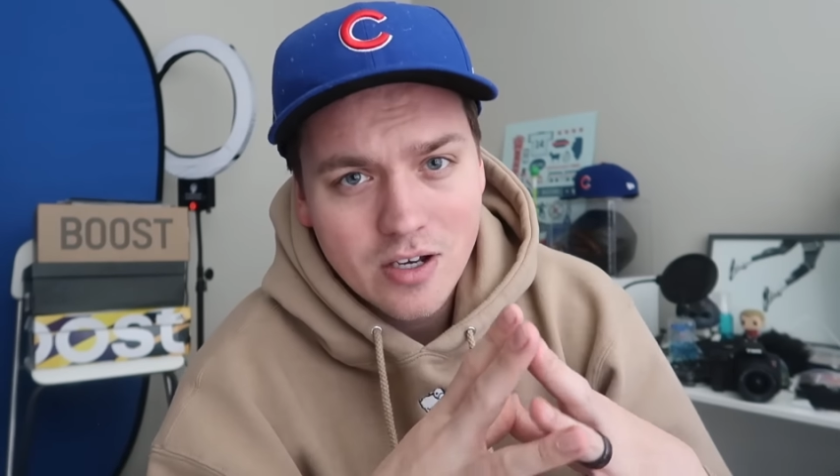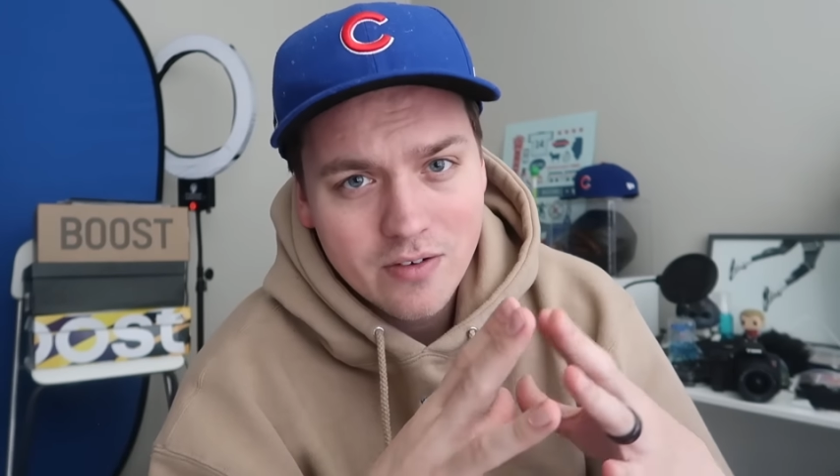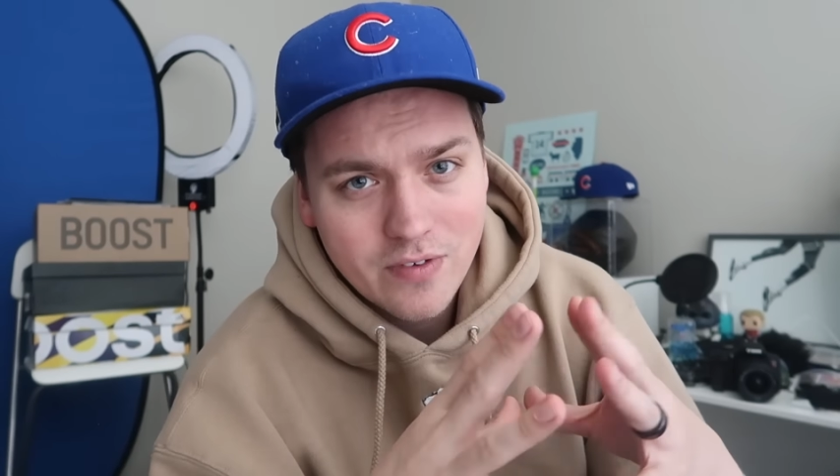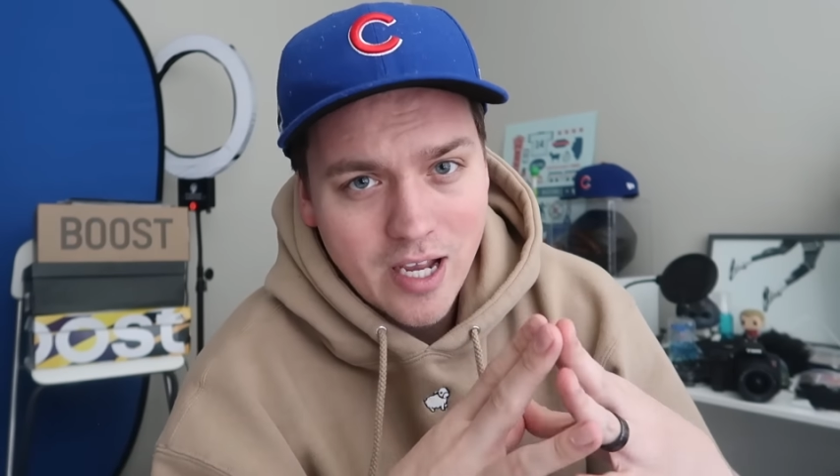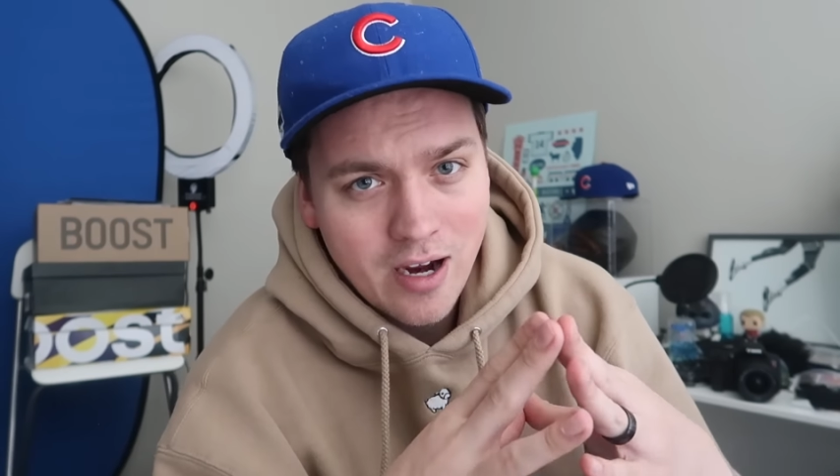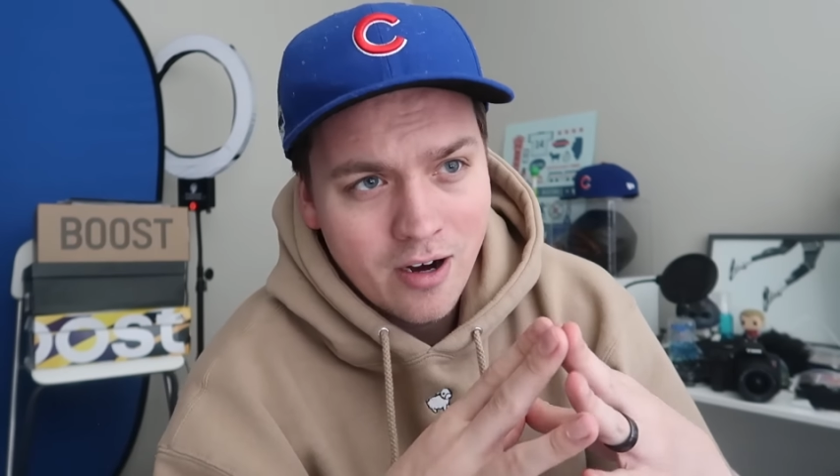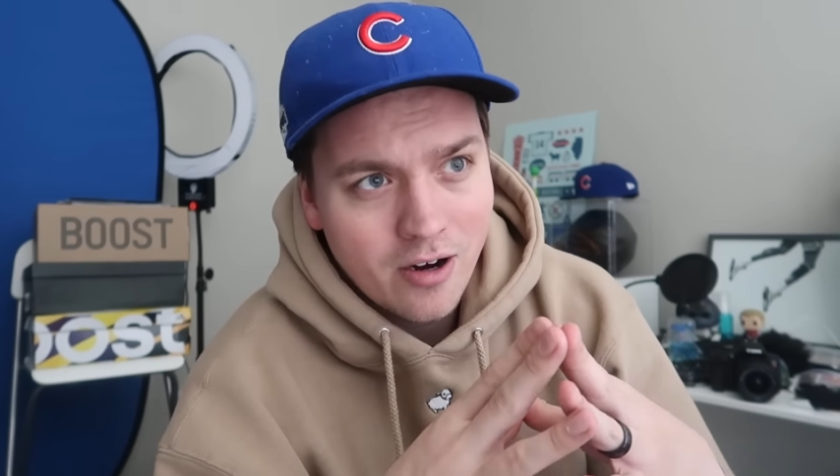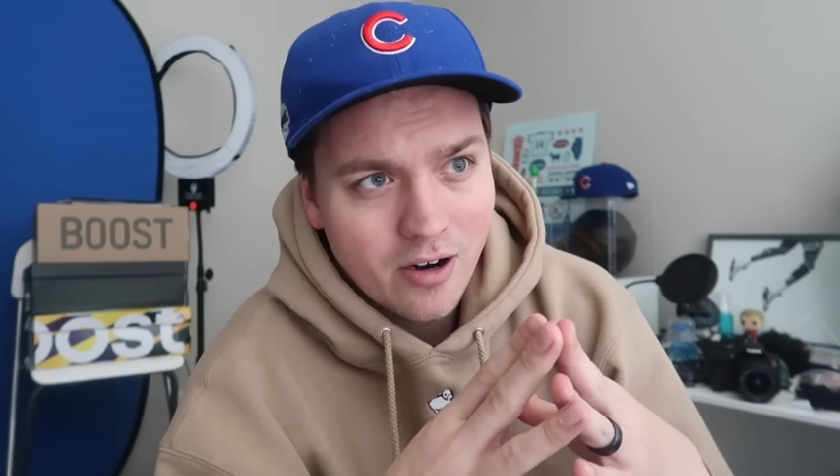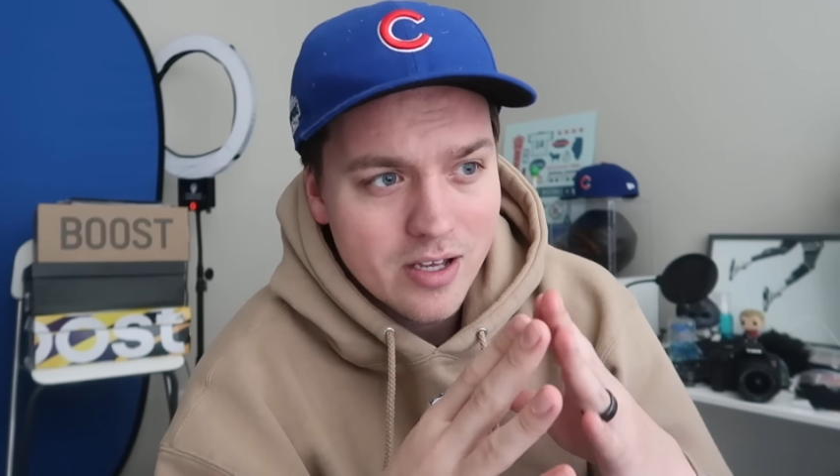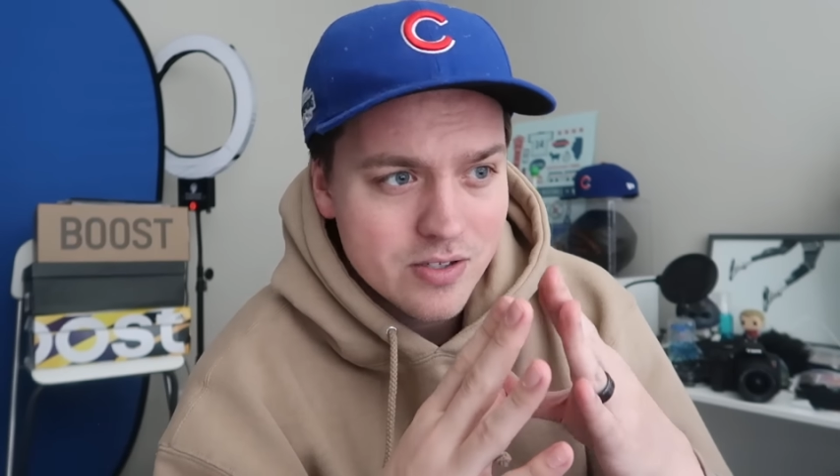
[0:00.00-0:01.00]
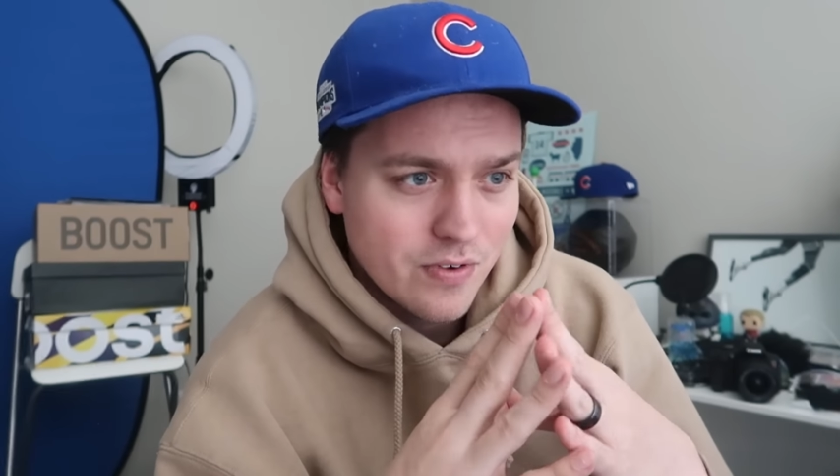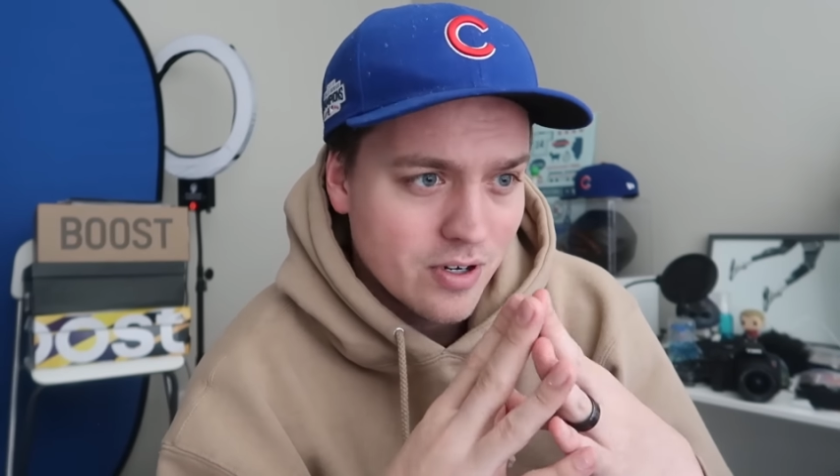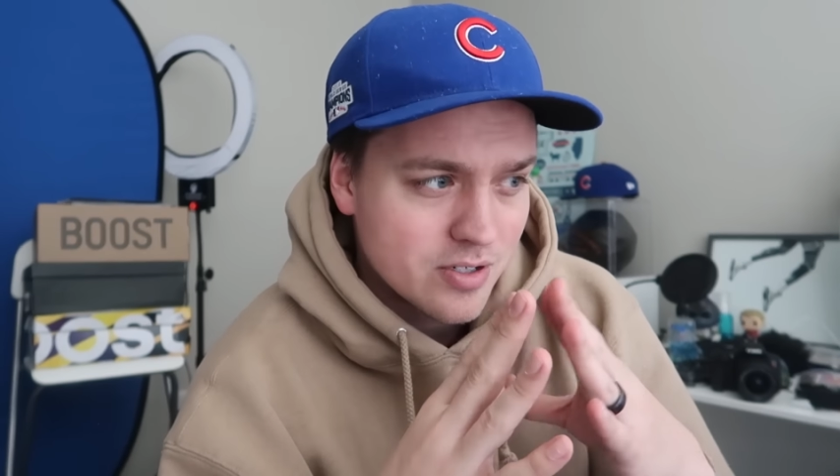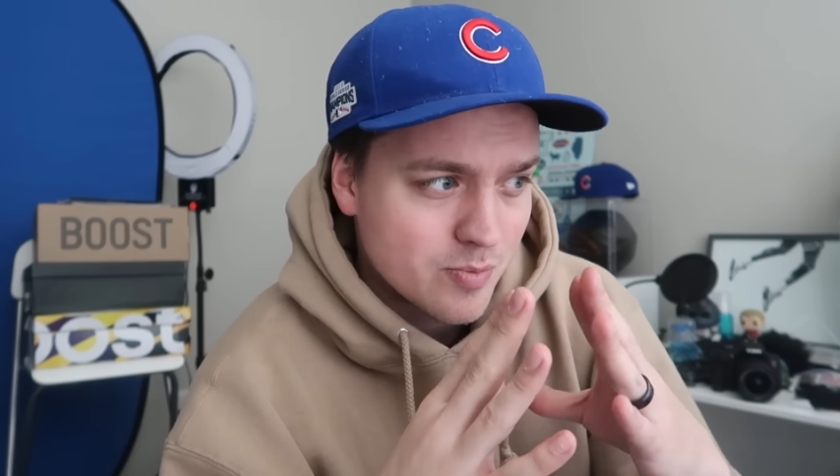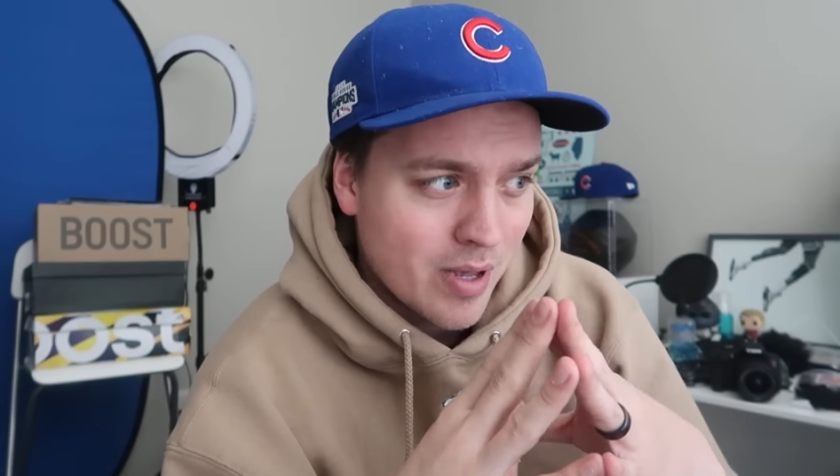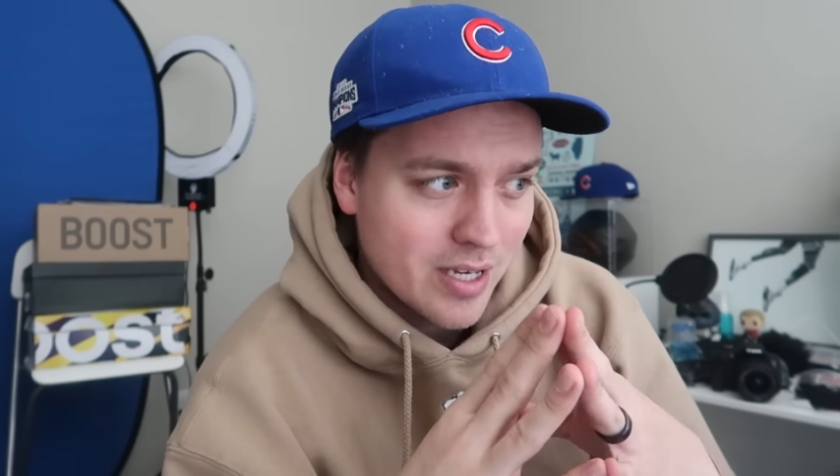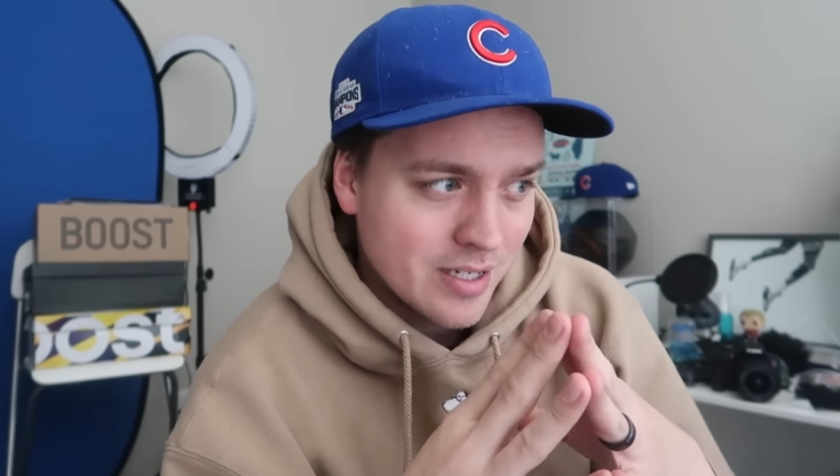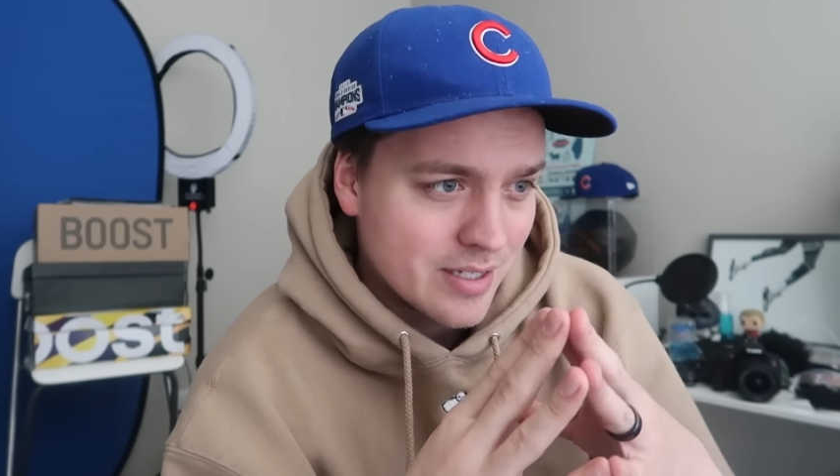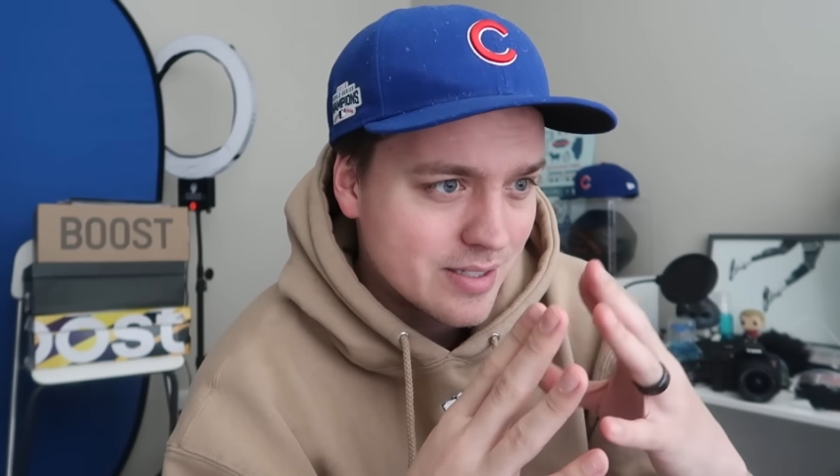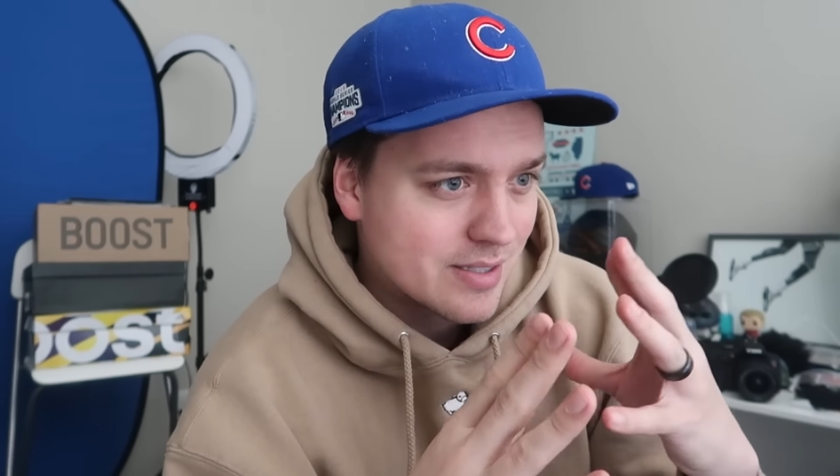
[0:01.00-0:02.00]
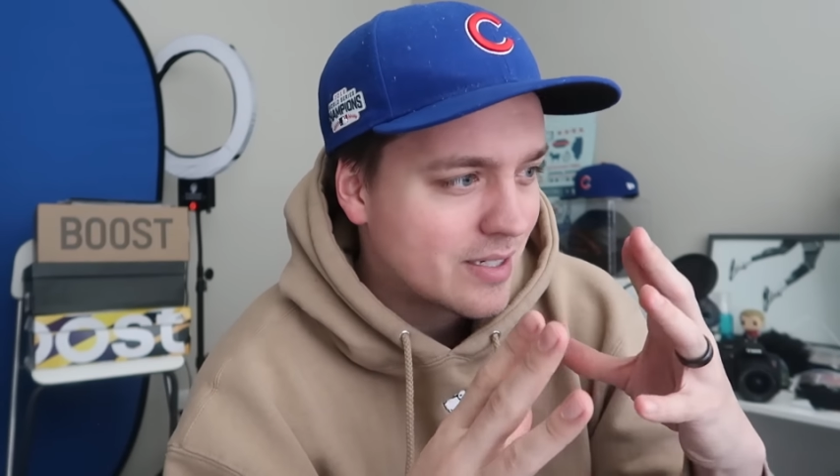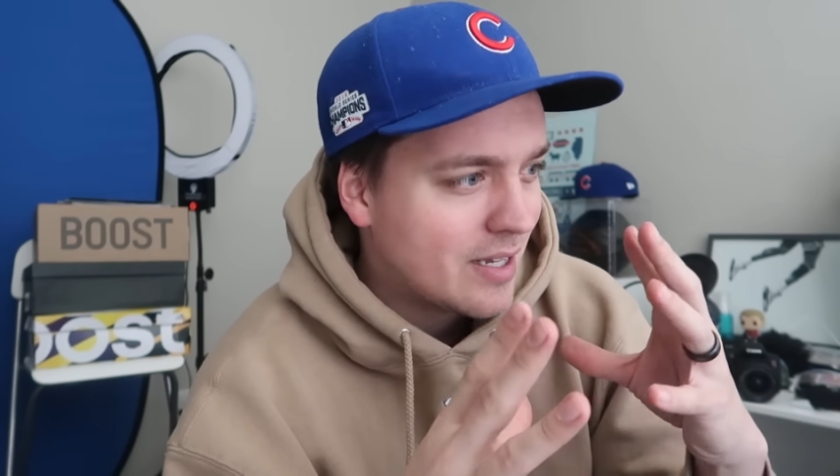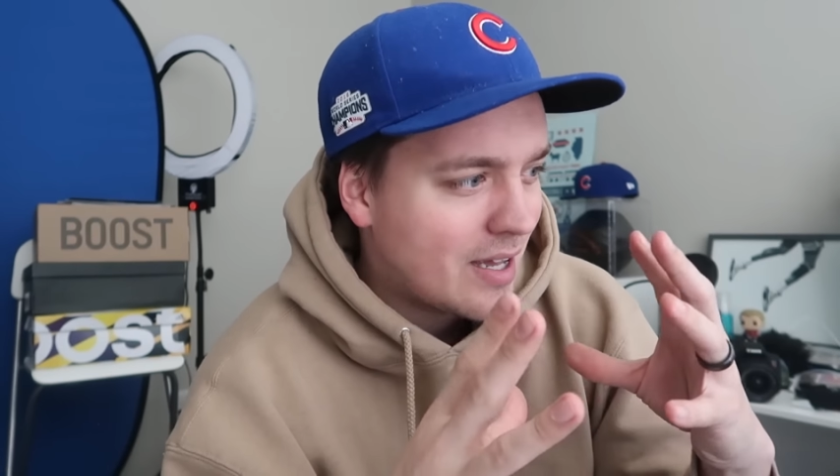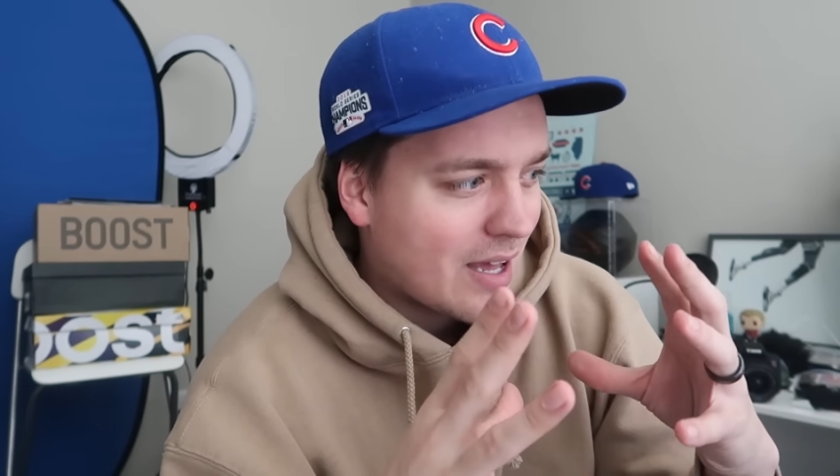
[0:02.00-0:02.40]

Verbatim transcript: of care as far as maintenance